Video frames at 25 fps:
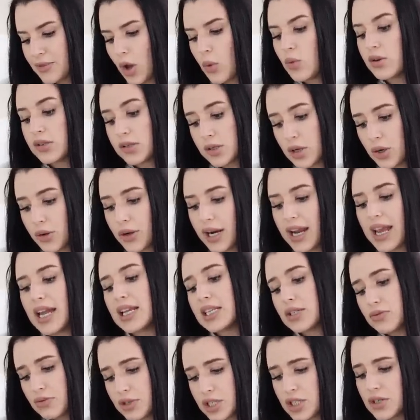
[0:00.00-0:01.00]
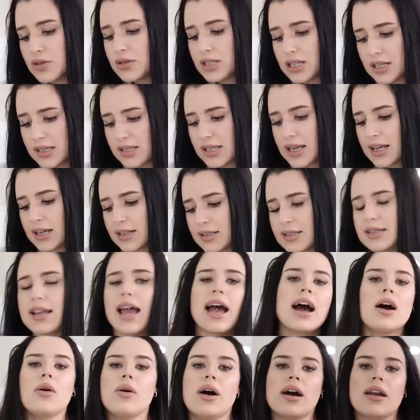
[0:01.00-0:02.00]
Well, sorry, it's reduced to £6
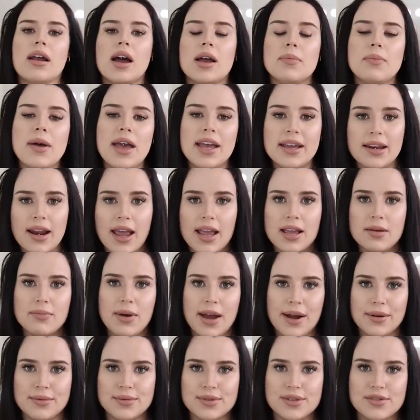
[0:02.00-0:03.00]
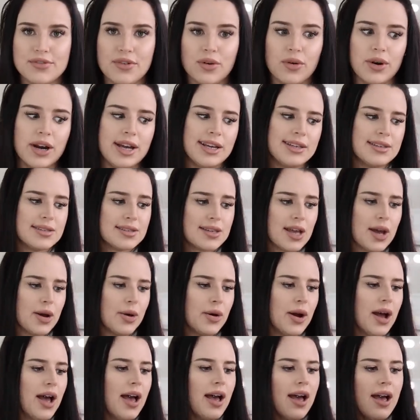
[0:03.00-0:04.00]
now and I paid £8 for it.
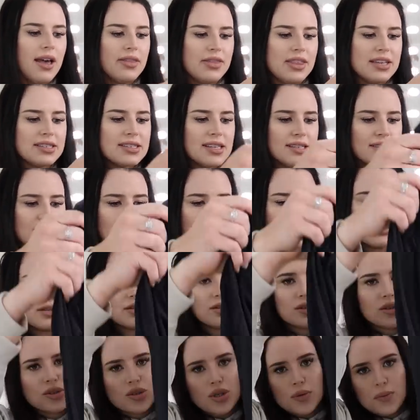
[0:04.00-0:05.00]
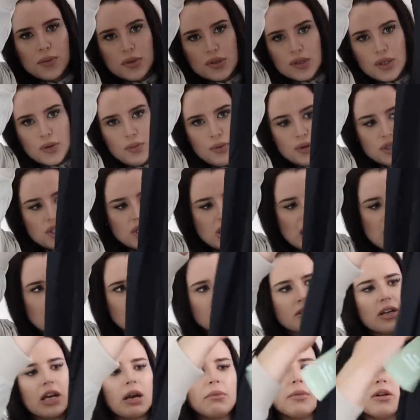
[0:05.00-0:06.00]
So this is on super, super
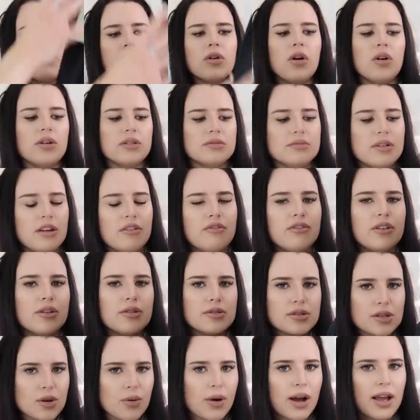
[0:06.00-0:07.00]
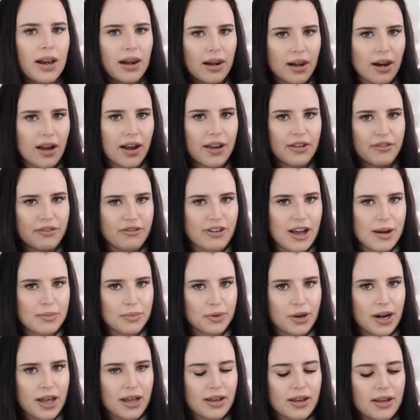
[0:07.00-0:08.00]
cheap. Don't get me wrong, it feels quite light
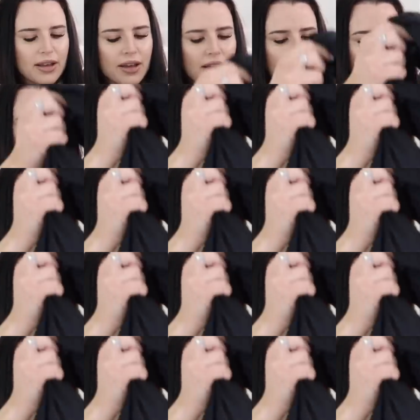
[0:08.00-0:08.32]
fabric,